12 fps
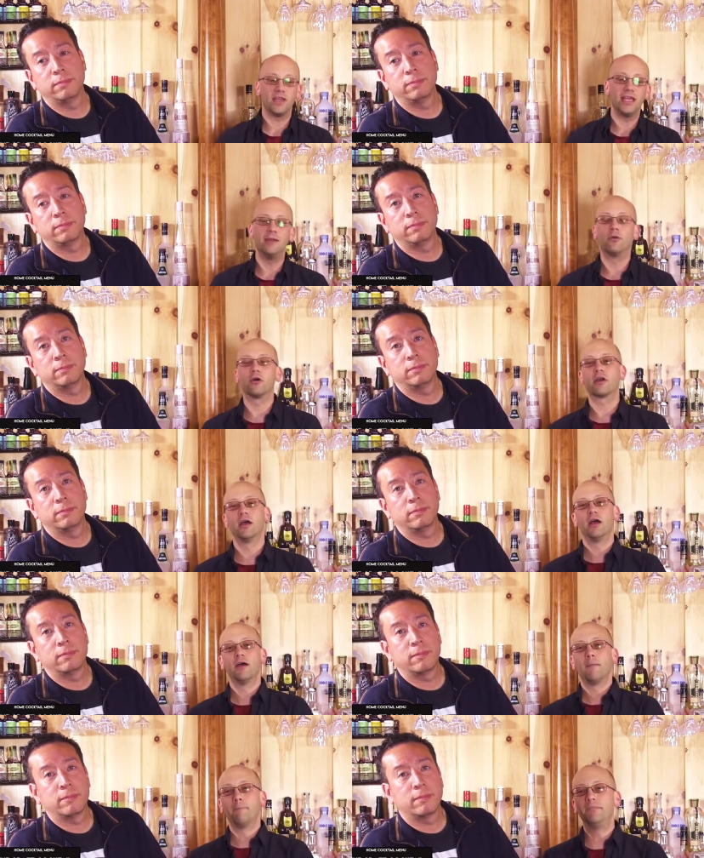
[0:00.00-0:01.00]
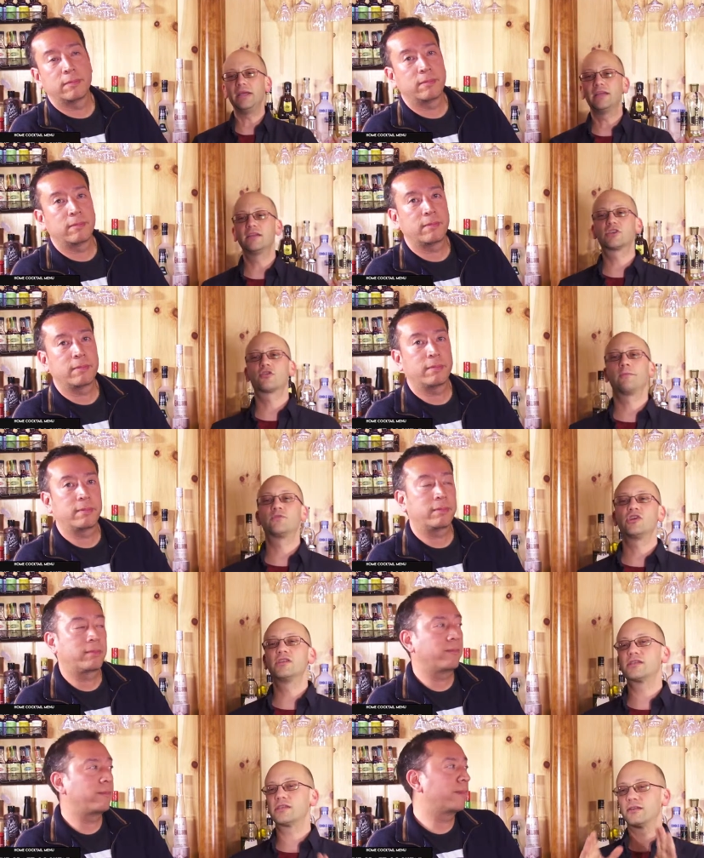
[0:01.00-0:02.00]
Speaker 1: the ebook big
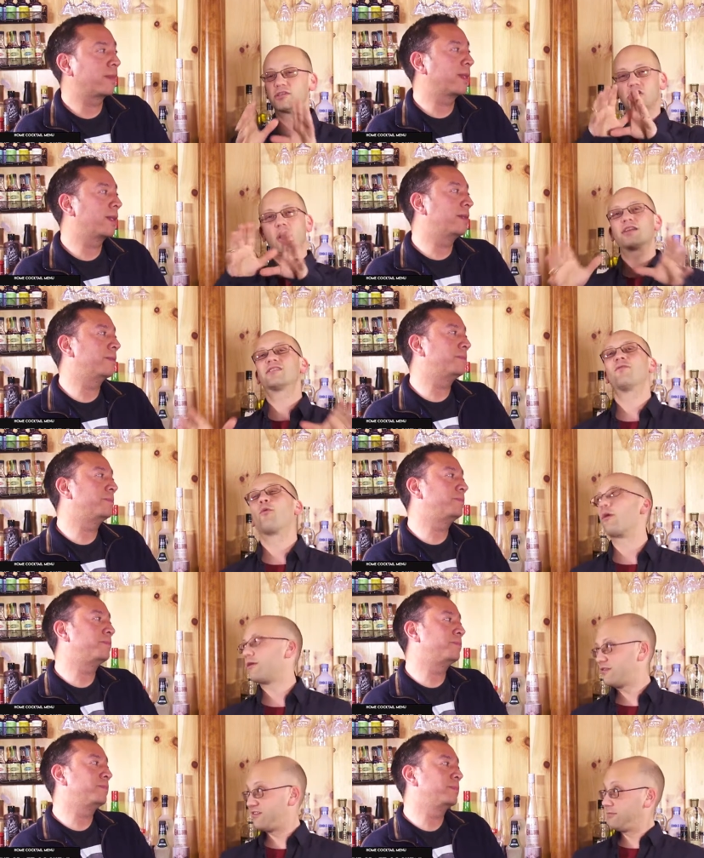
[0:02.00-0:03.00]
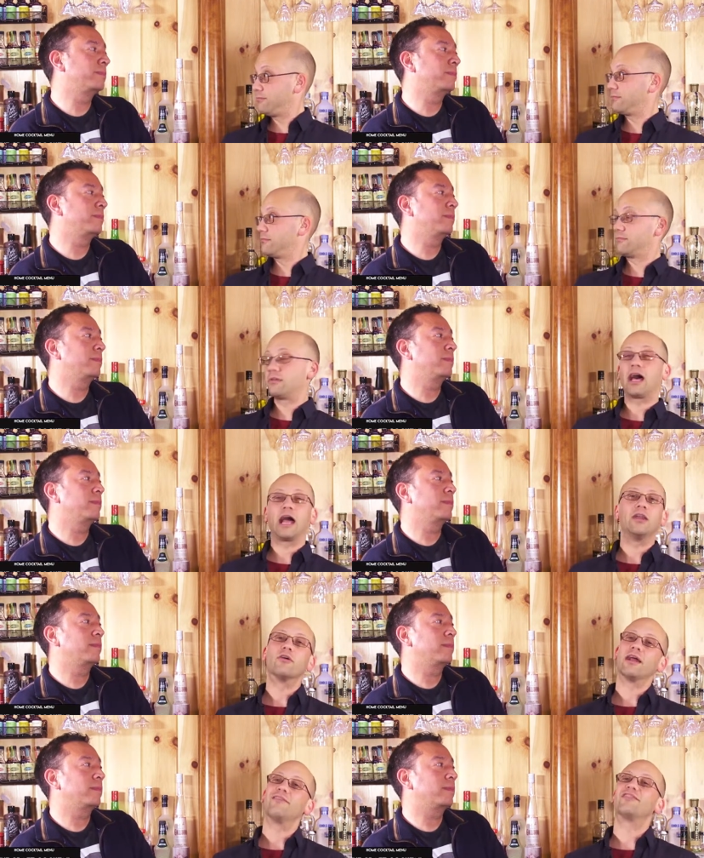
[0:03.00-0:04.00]
descriptions. There's lots of words. I
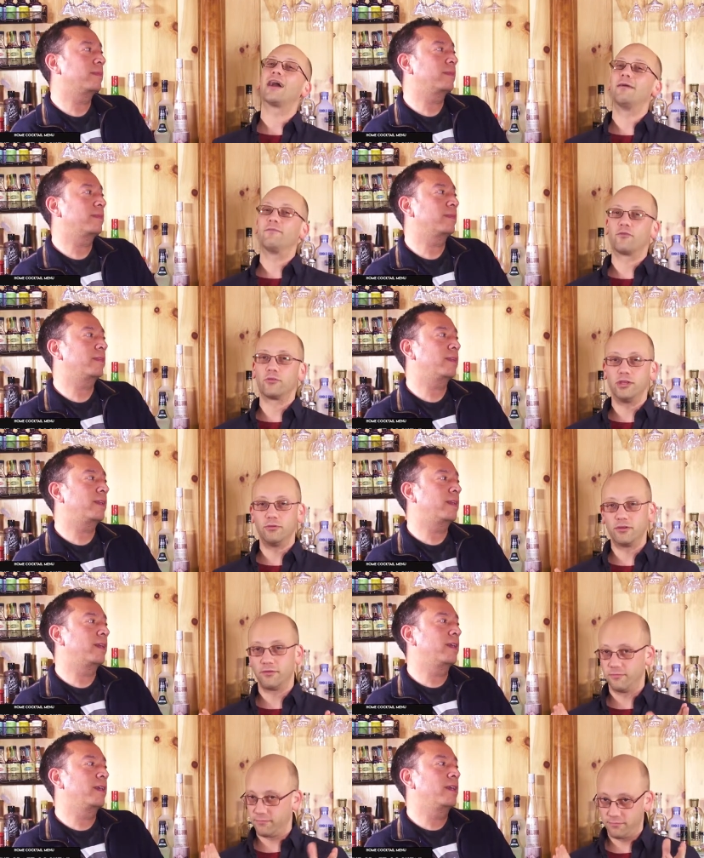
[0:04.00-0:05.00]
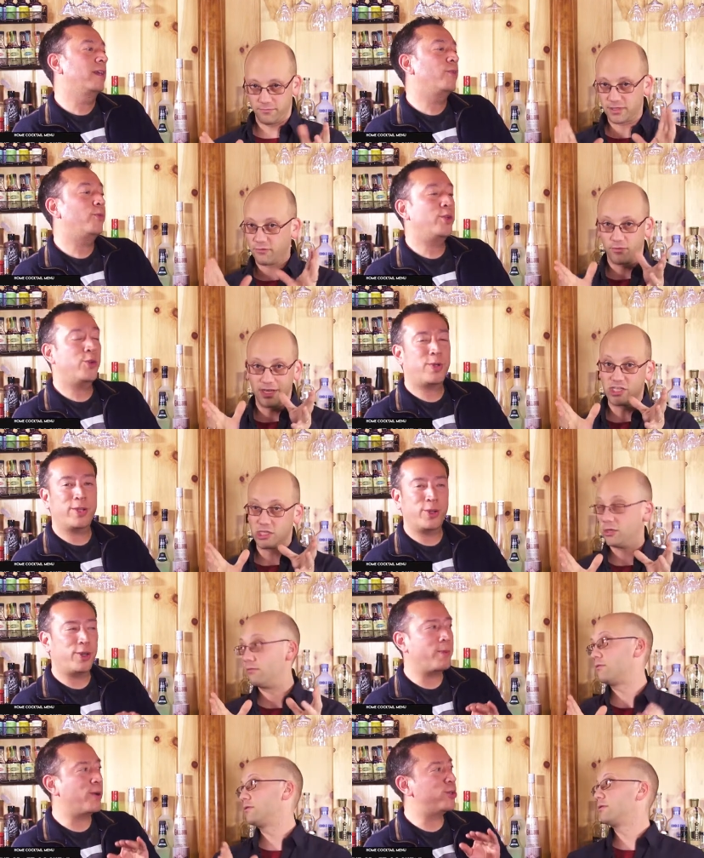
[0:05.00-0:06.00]
don't have time for you to. to well, you can them.
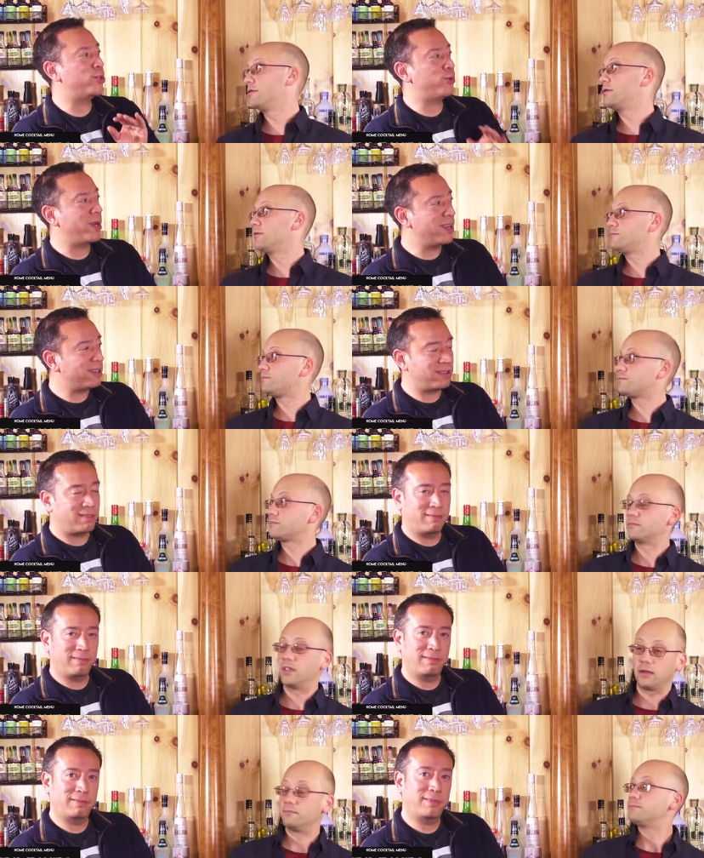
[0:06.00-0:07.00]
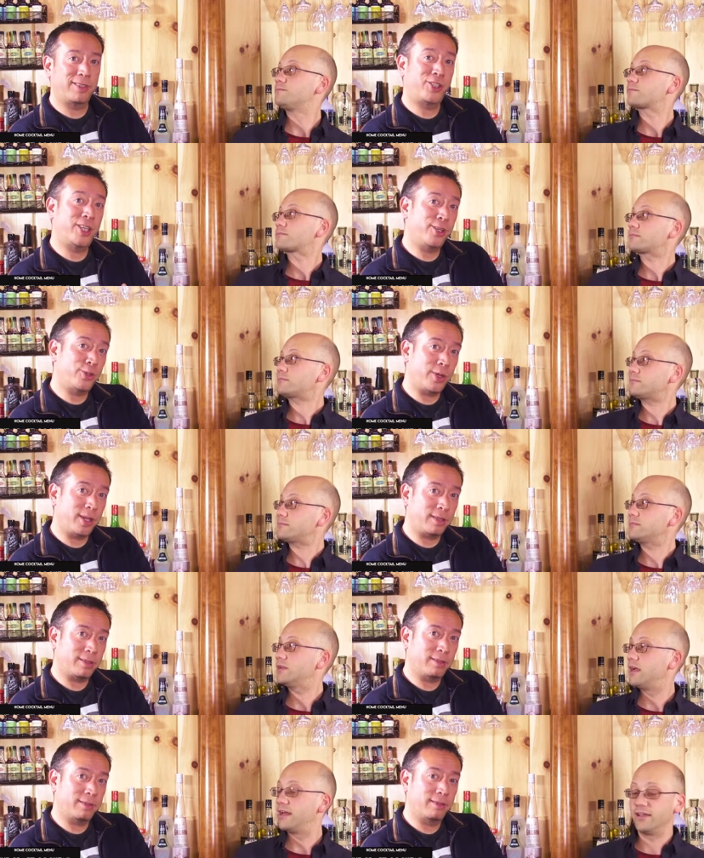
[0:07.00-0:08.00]
learn
Speaker 2: about drinks. Yeah. Gin
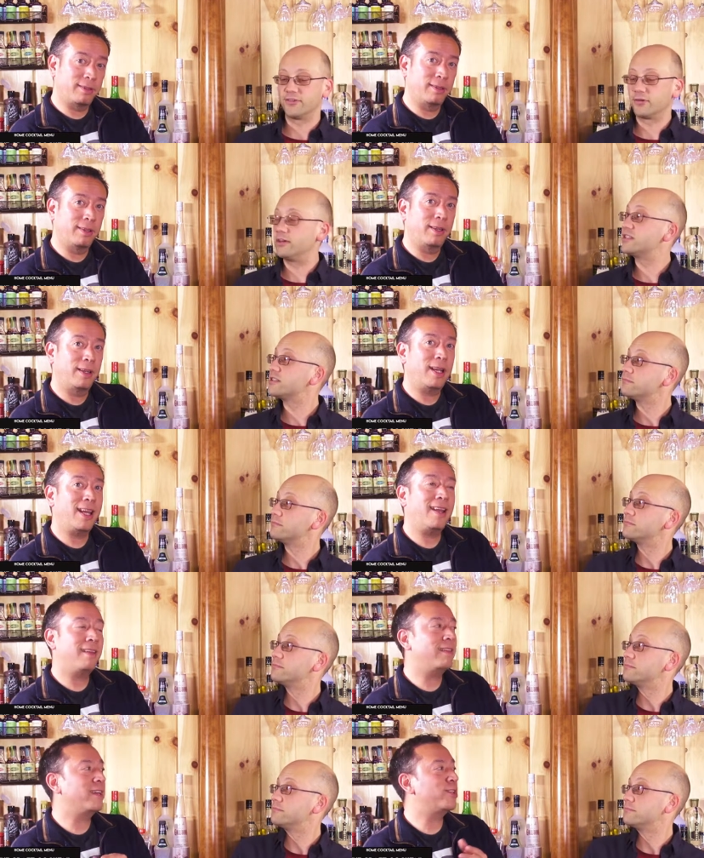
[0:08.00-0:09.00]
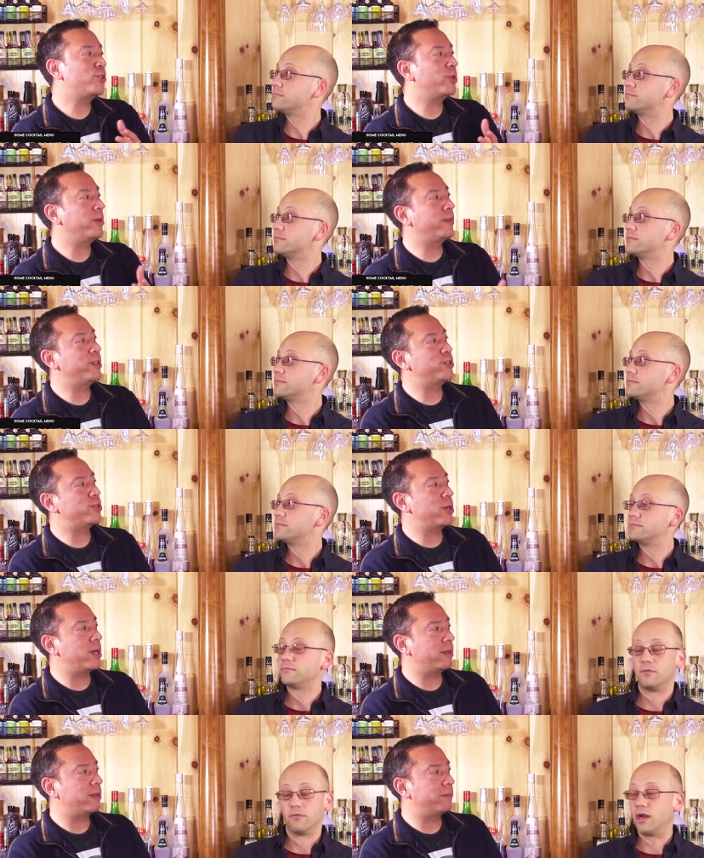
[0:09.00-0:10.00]
drinks. And histories.
Speaker 1: And the history of each
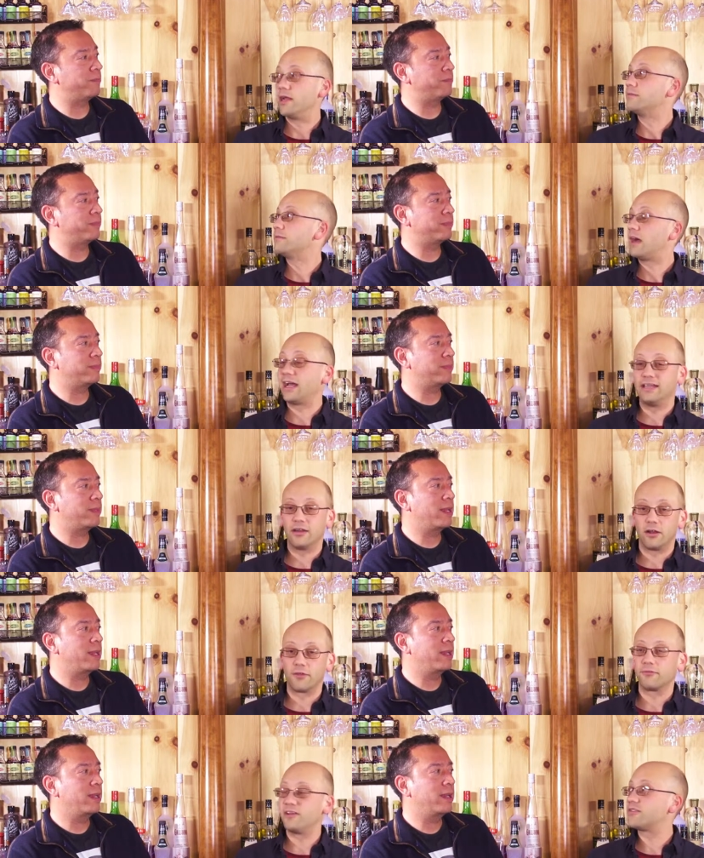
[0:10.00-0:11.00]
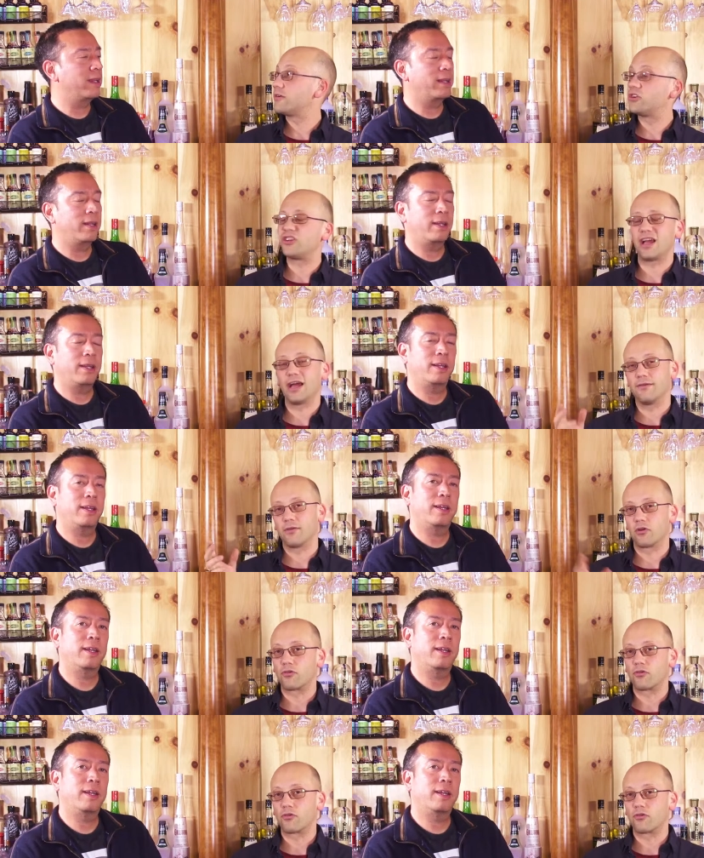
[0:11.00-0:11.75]
drink. Right. I did all the research. I have